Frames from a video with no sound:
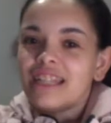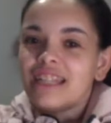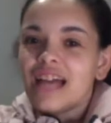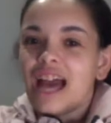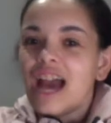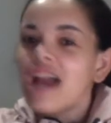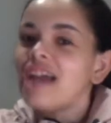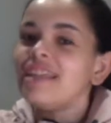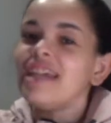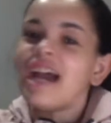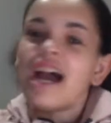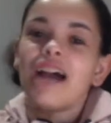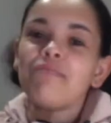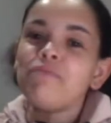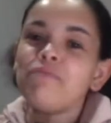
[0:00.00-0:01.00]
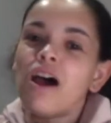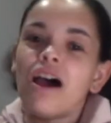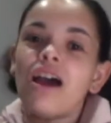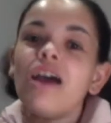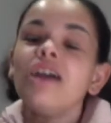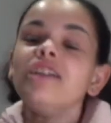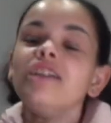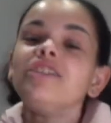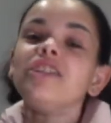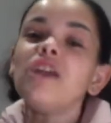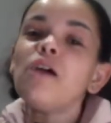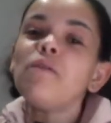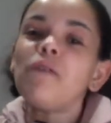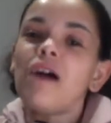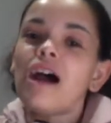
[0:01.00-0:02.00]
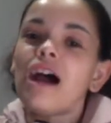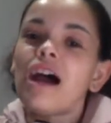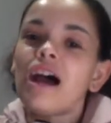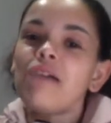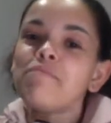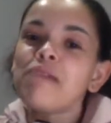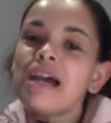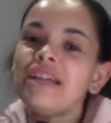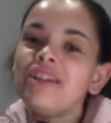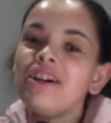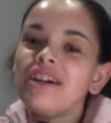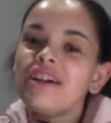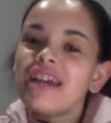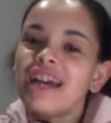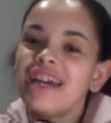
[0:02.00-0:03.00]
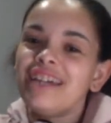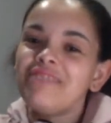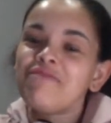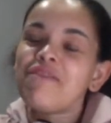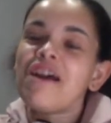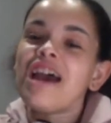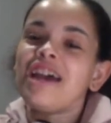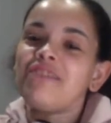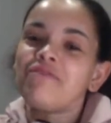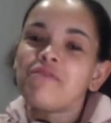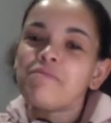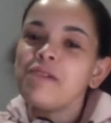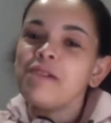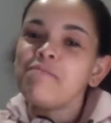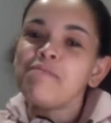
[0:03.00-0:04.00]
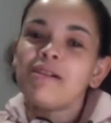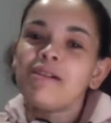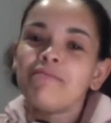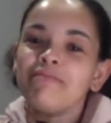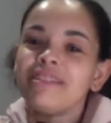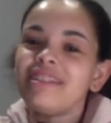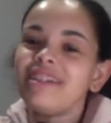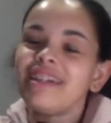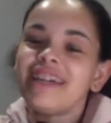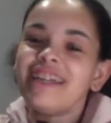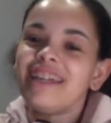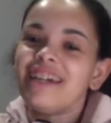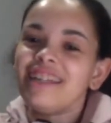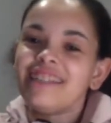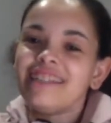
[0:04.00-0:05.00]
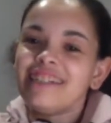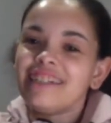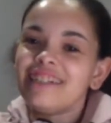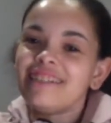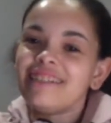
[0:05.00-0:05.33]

I'm not. Do you know what? I might not get head from him, but I'm still getting head in it.